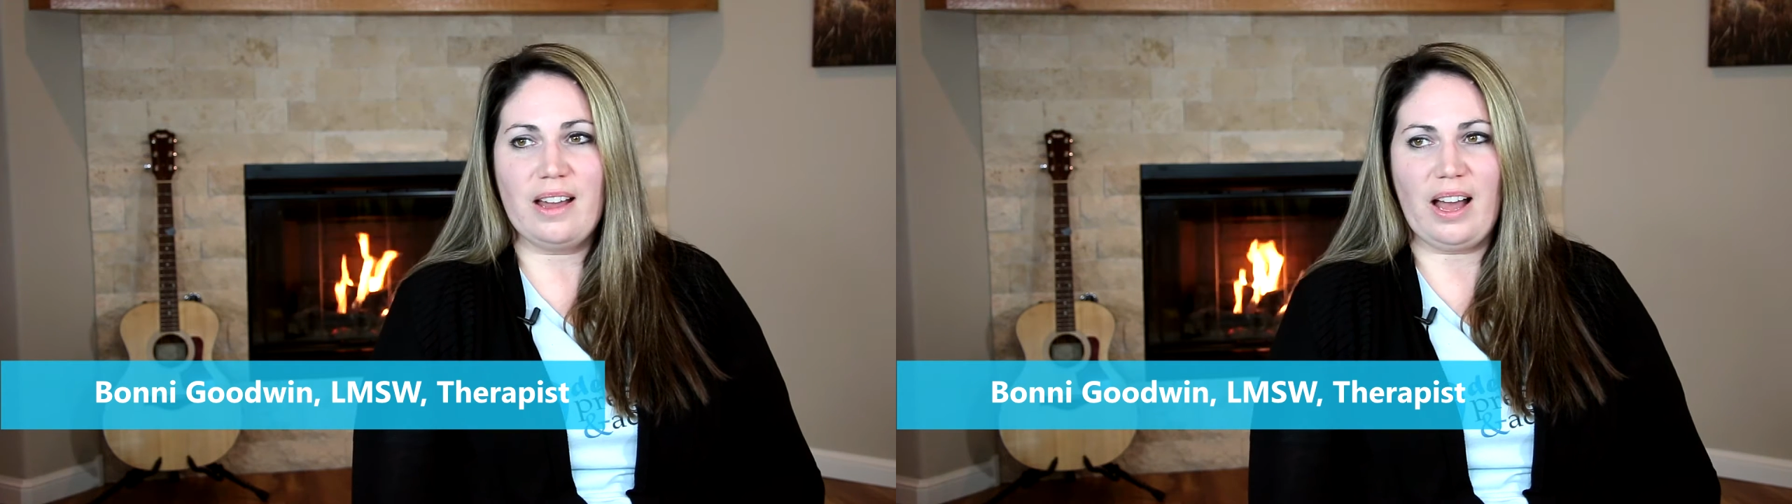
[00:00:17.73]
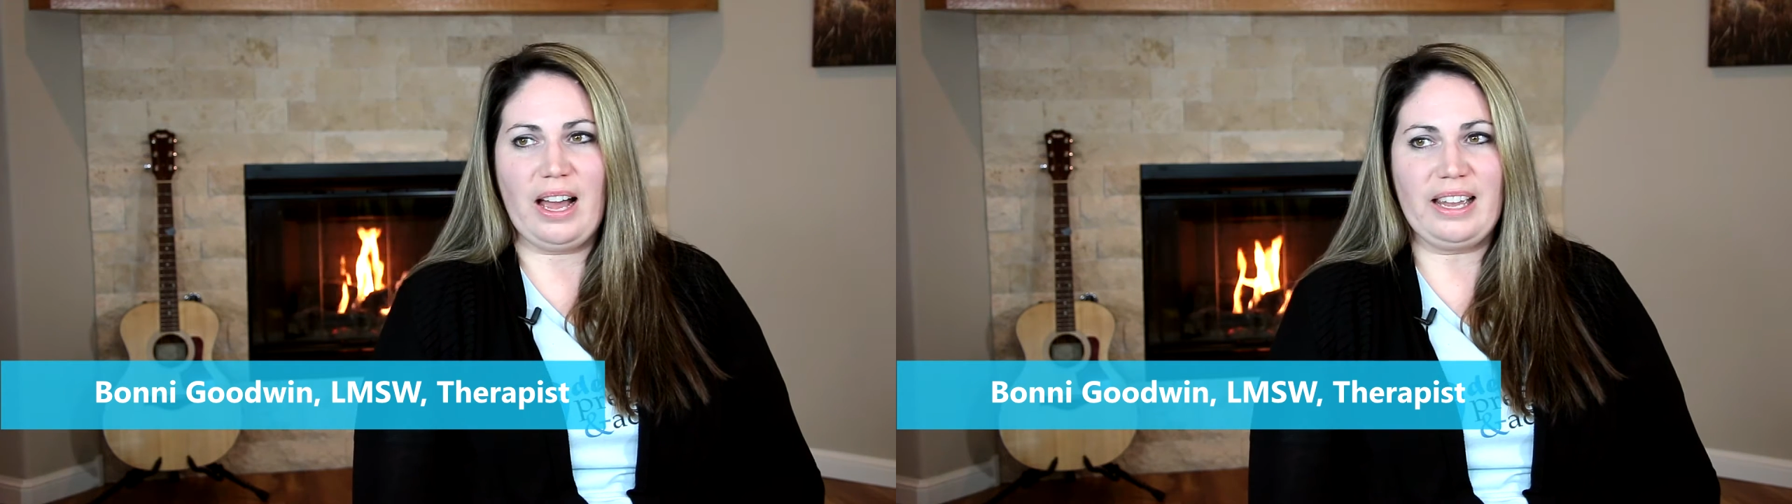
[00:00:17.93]

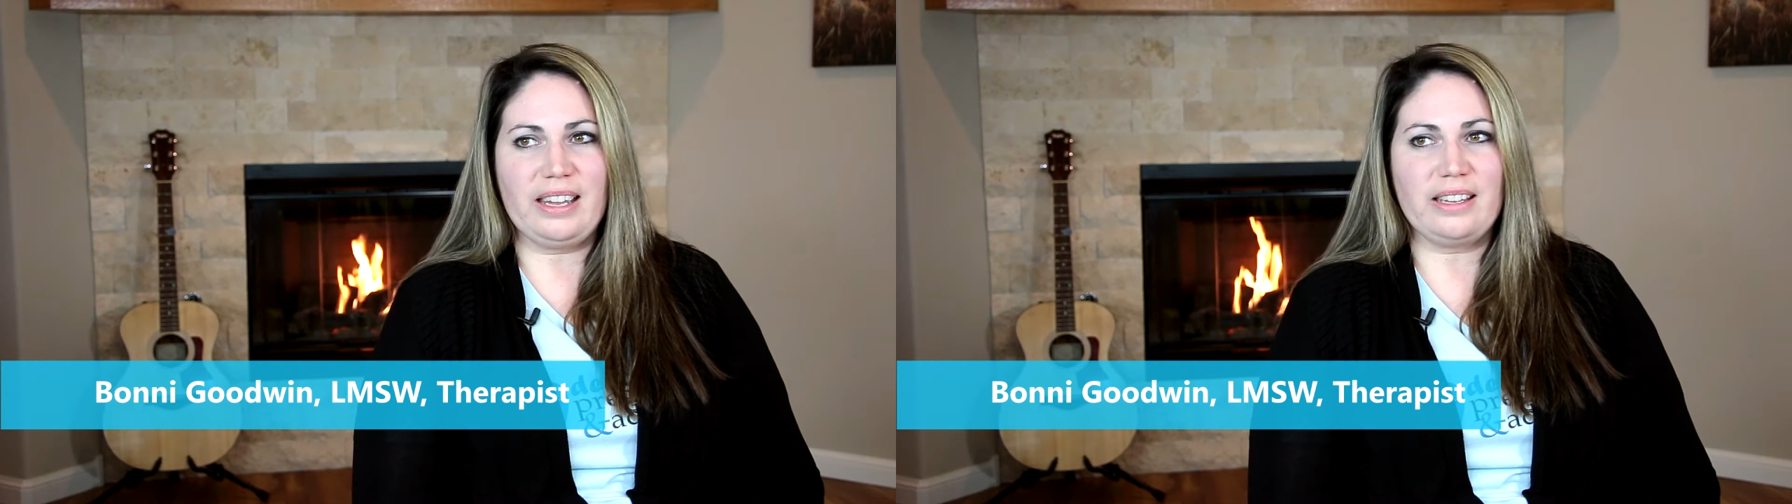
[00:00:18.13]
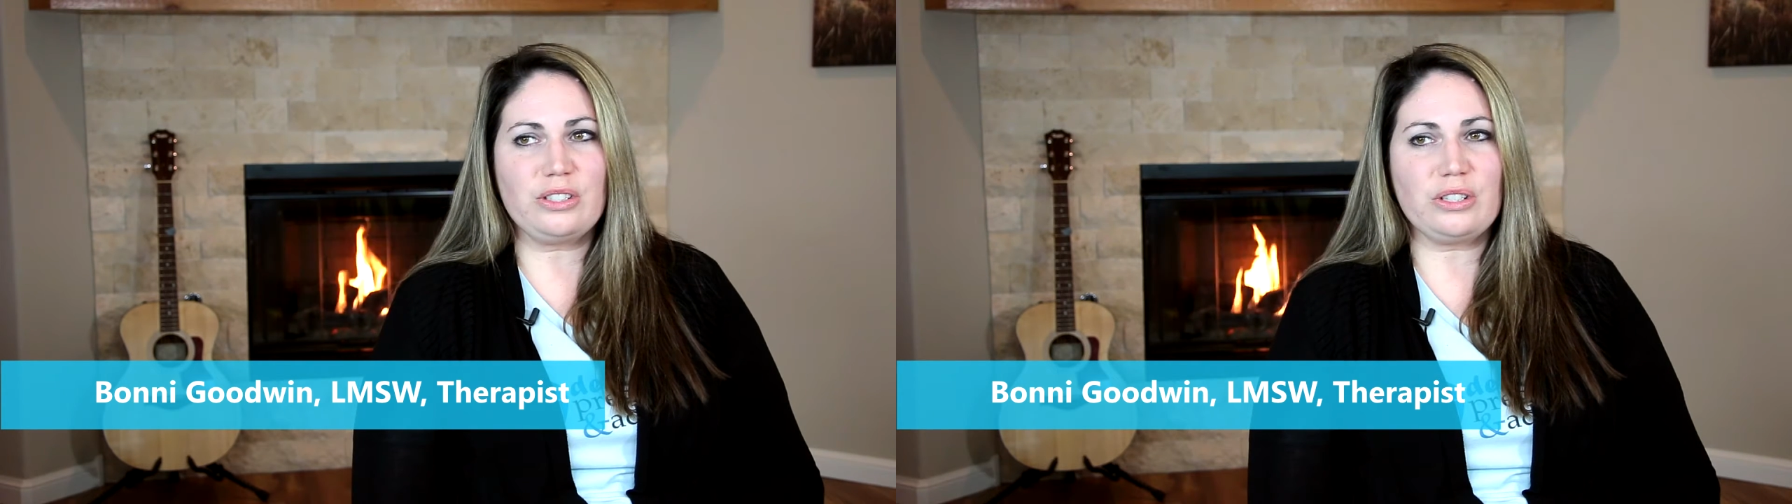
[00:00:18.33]

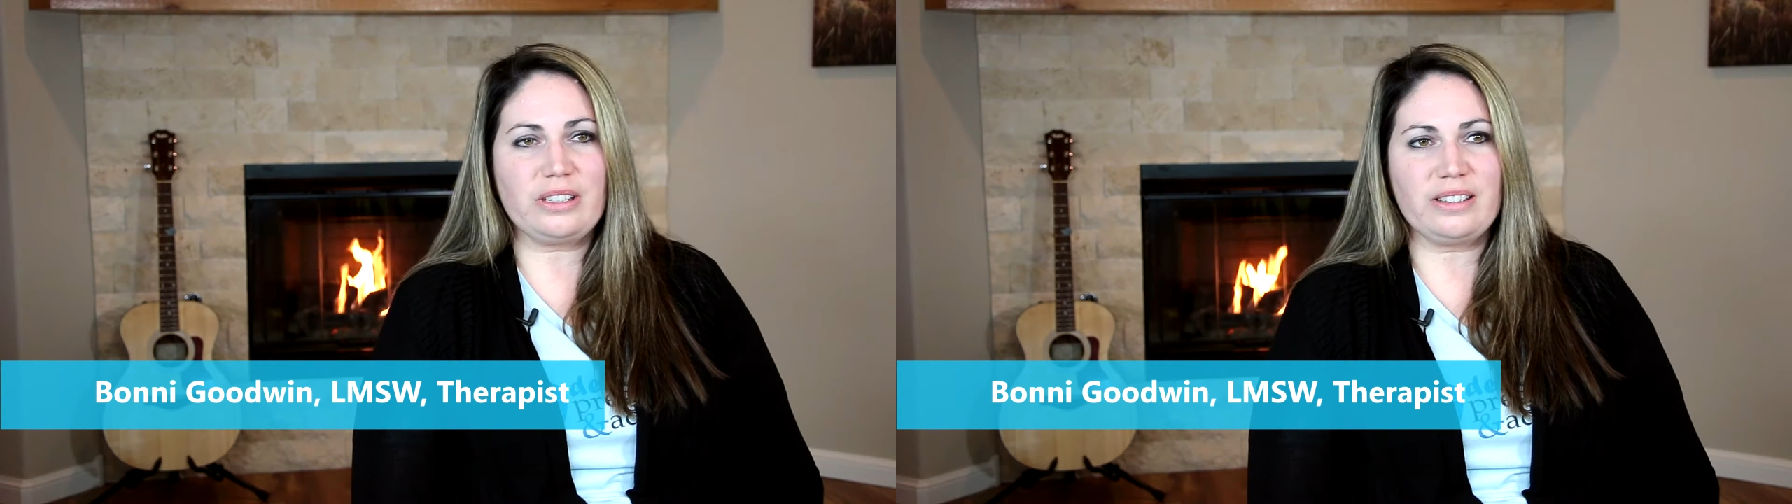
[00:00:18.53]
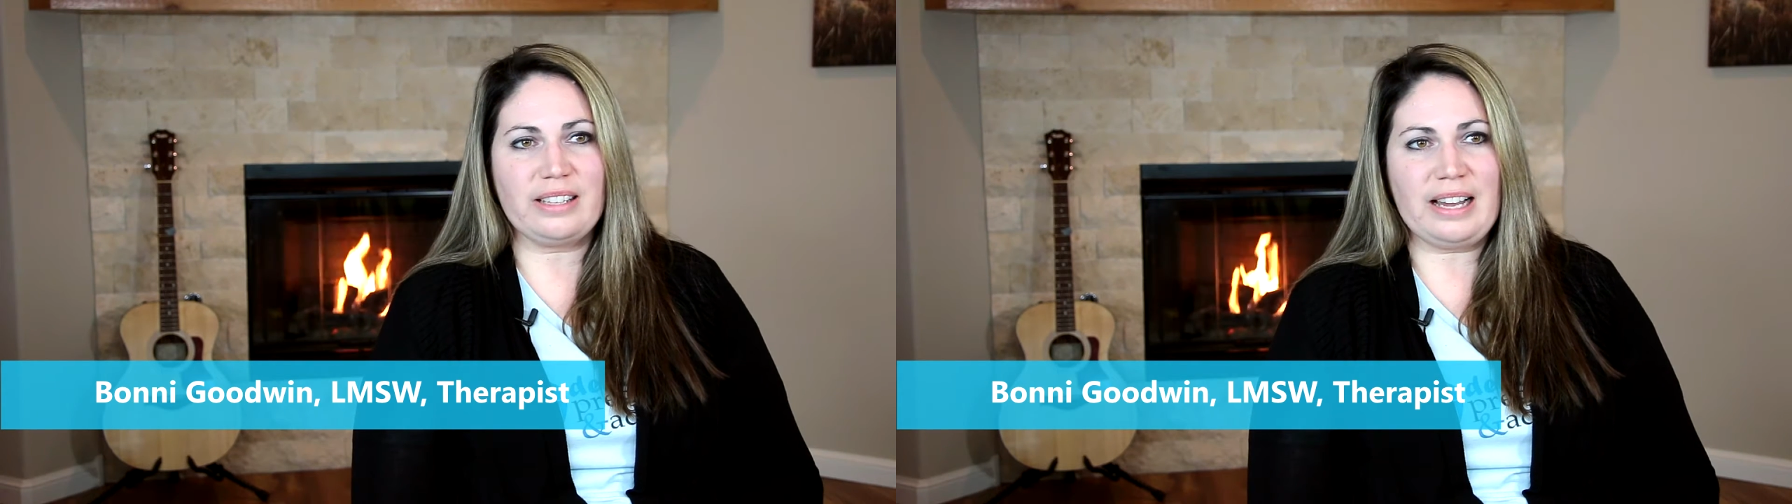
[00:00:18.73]
I
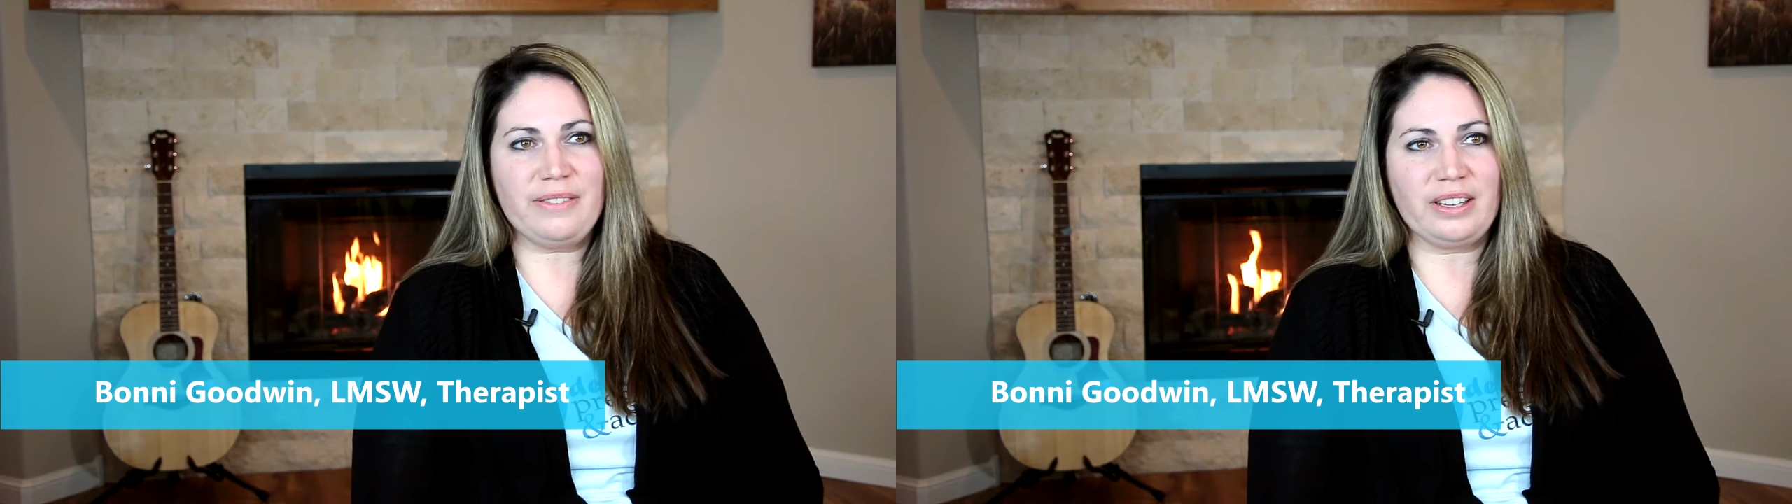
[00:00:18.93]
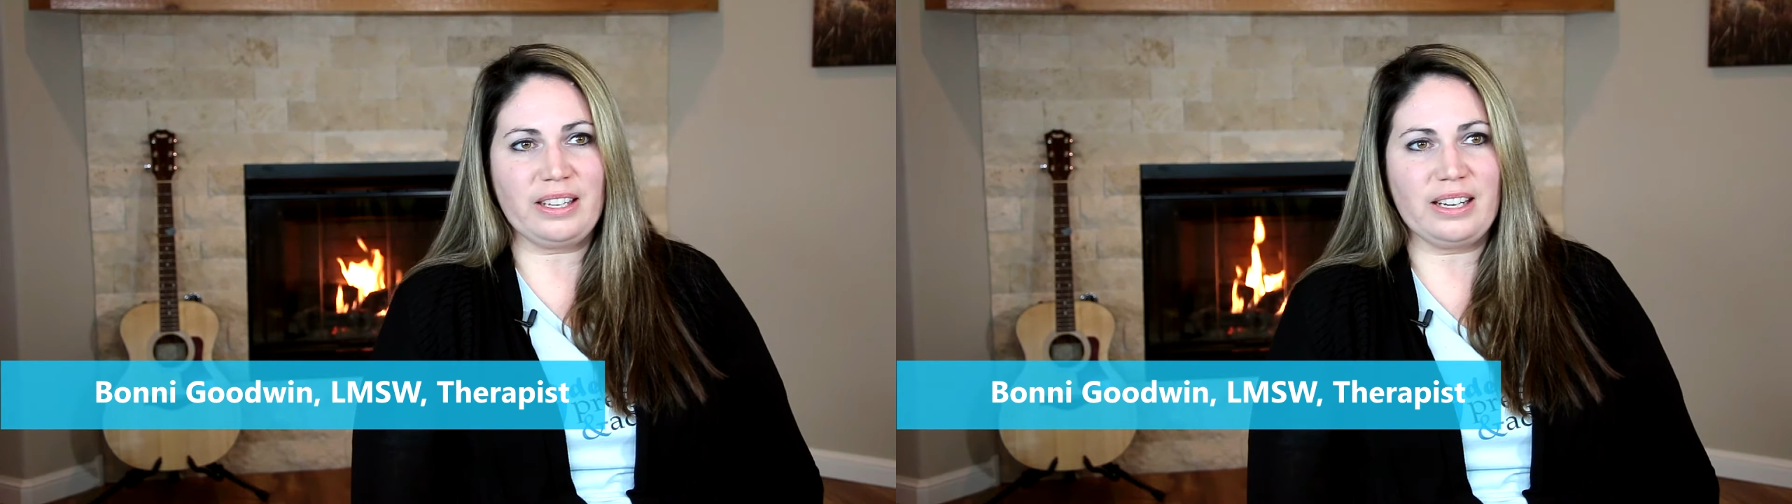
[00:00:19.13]
started
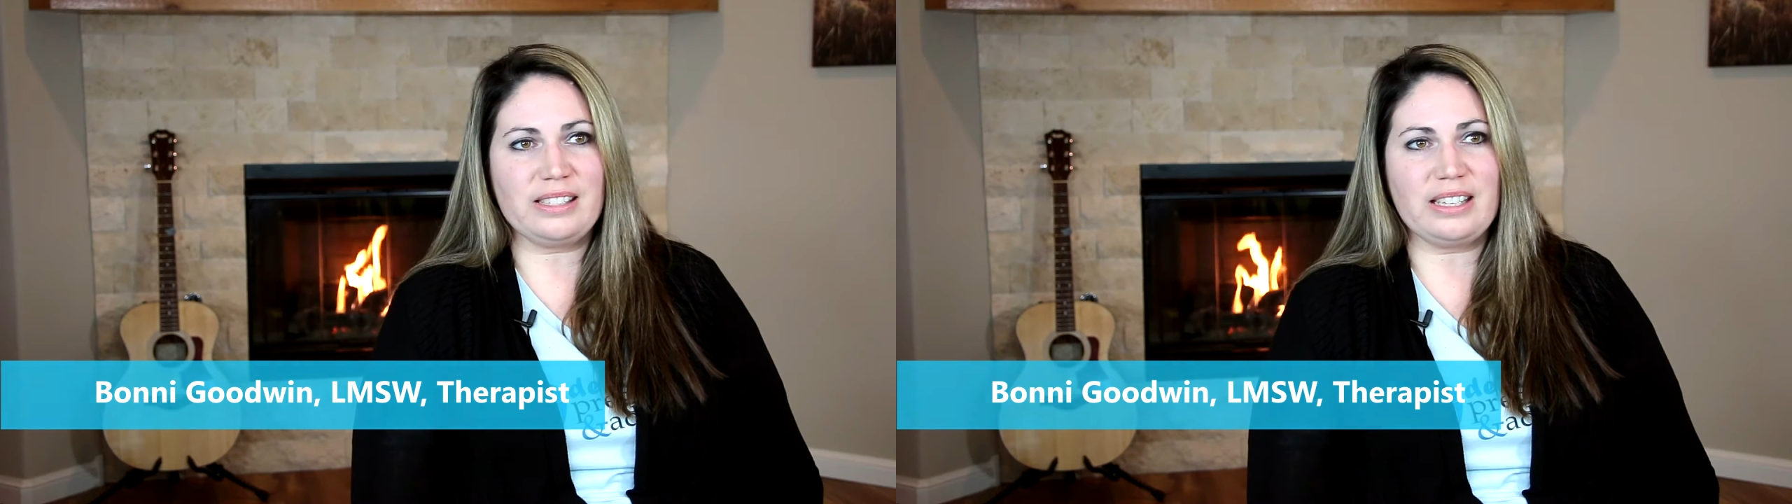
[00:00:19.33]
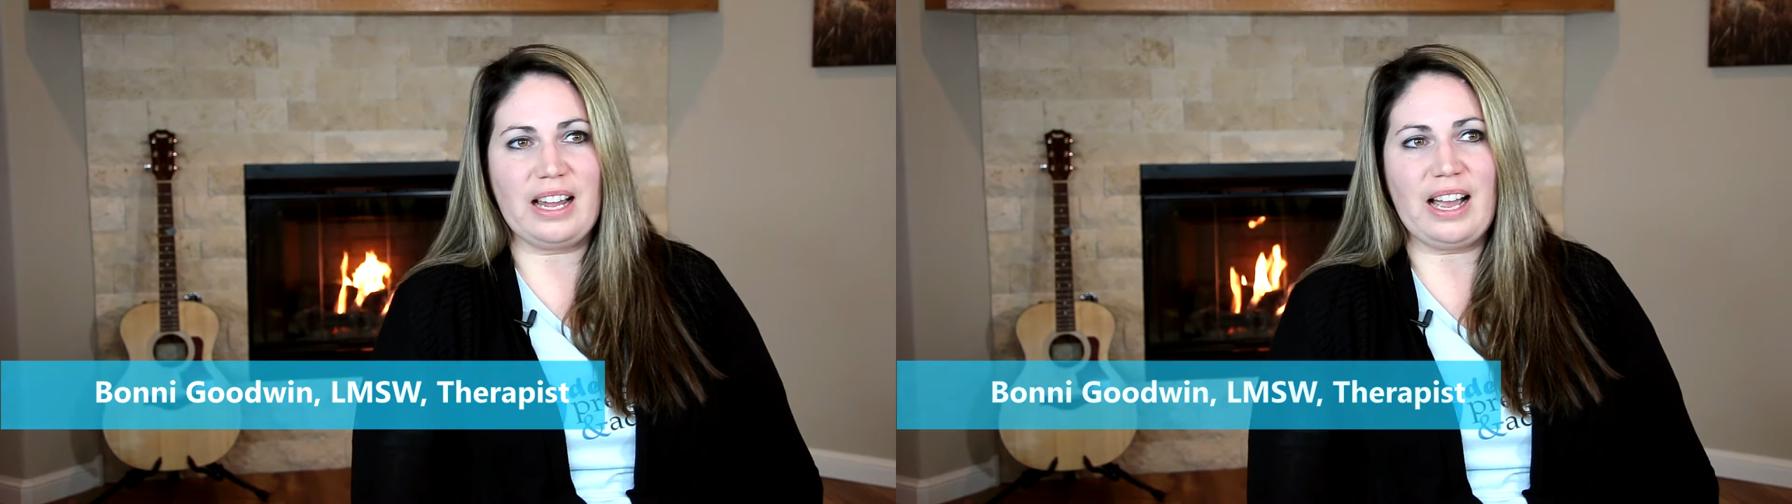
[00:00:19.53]
laughing and I said,